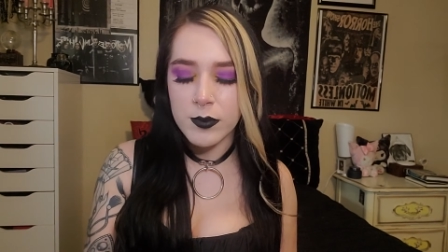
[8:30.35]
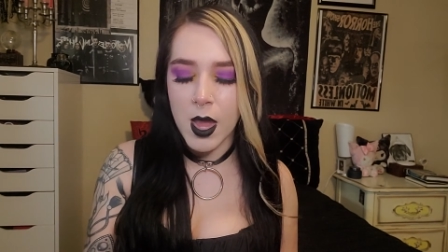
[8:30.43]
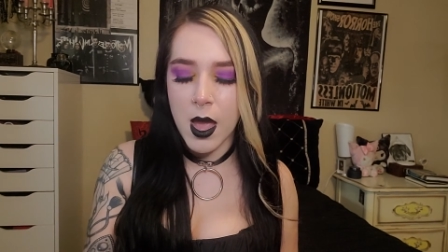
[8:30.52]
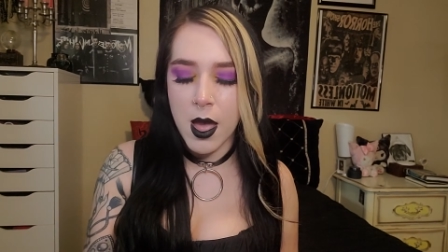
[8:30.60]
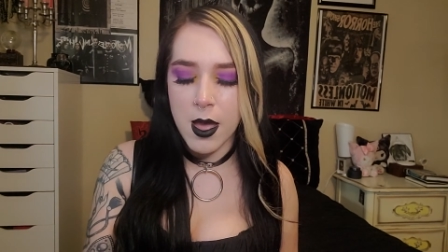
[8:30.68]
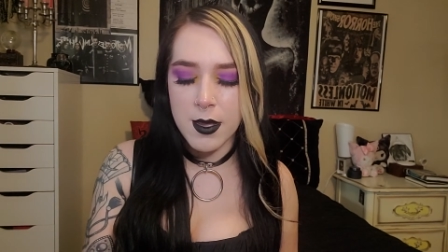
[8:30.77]

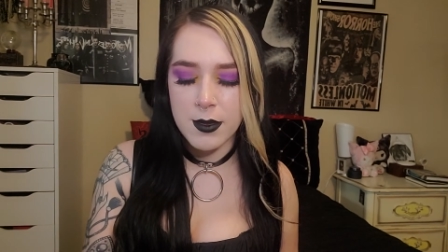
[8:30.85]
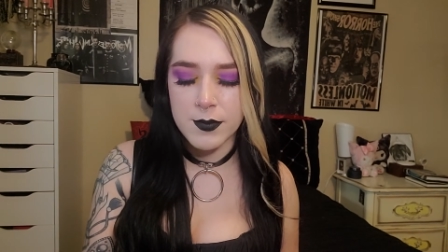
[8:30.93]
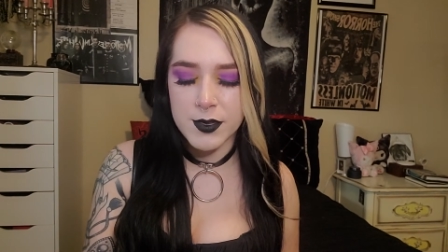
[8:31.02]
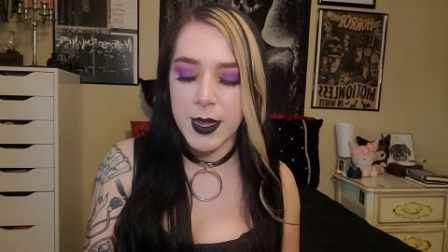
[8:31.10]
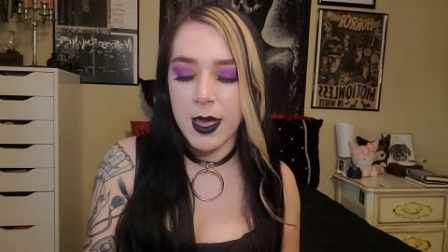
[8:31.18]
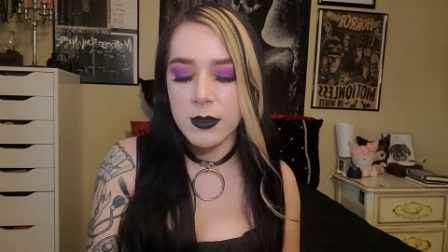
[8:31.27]
Um,
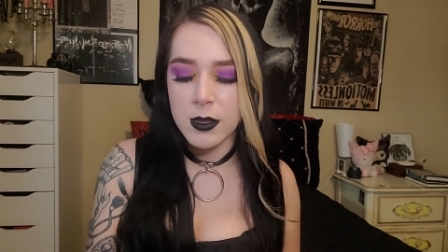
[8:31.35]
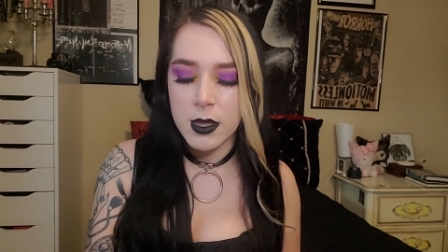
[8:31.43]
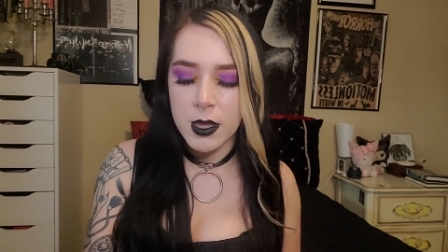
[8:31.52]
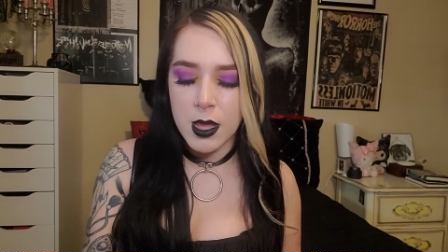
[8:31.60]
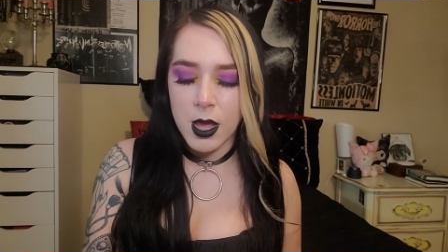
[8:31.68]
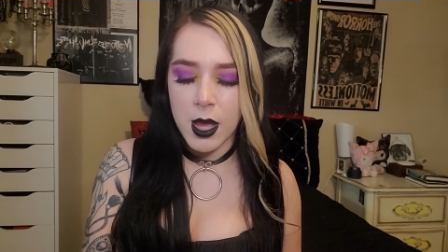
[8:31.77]
so yeah,
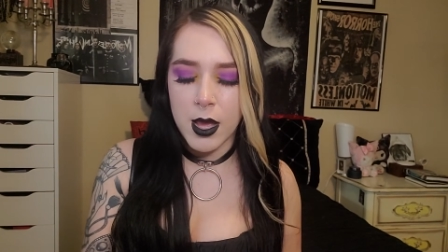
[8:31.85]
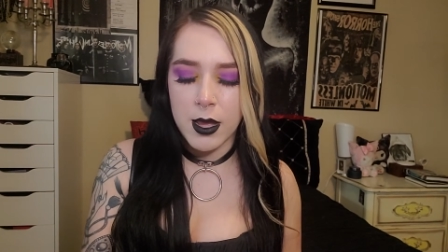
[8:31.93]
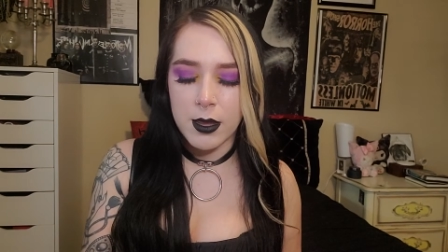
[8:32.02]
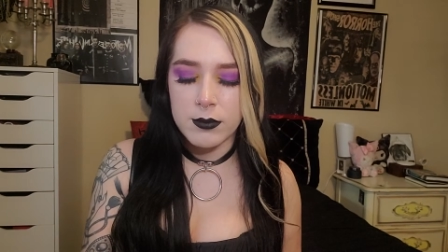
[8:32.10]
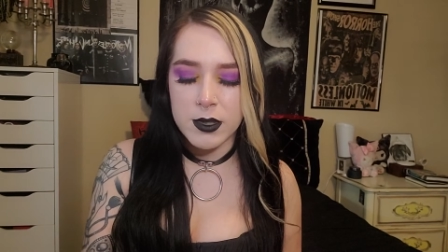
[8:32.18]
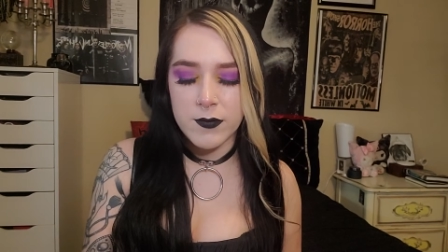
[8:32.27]

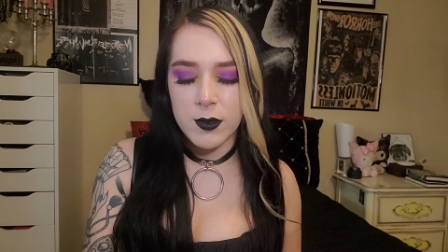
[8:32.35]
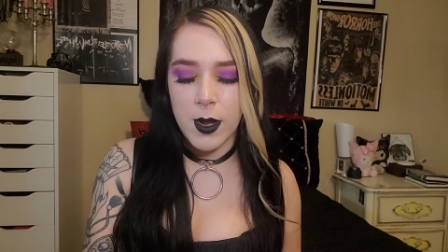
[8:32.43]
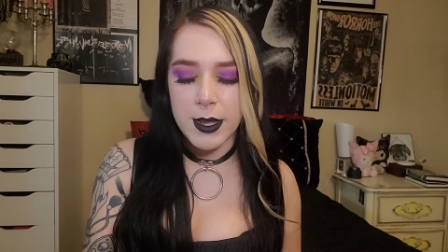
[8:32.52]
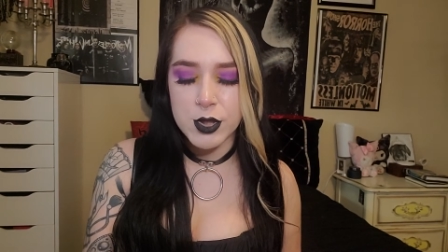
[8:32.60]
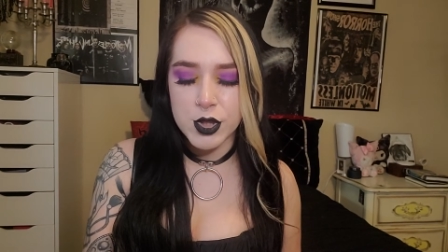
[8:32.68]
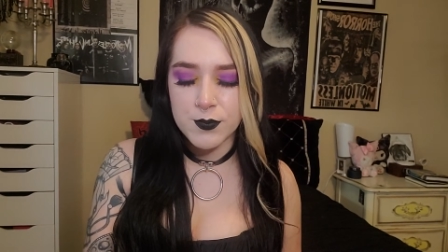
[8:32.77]
um, give it a
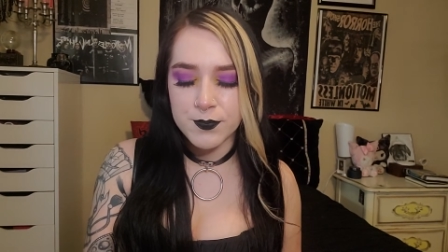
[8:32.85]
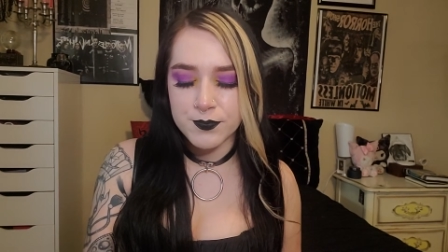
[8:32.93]
watch.